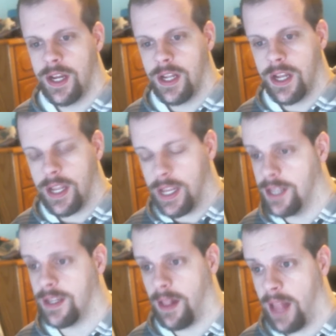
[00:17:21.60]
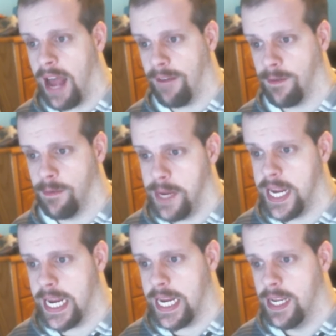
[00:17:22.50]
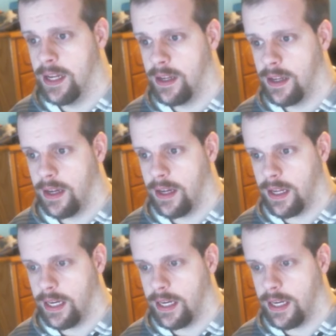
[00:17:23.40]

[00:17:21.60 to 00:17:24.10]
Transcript: is a lot for me. And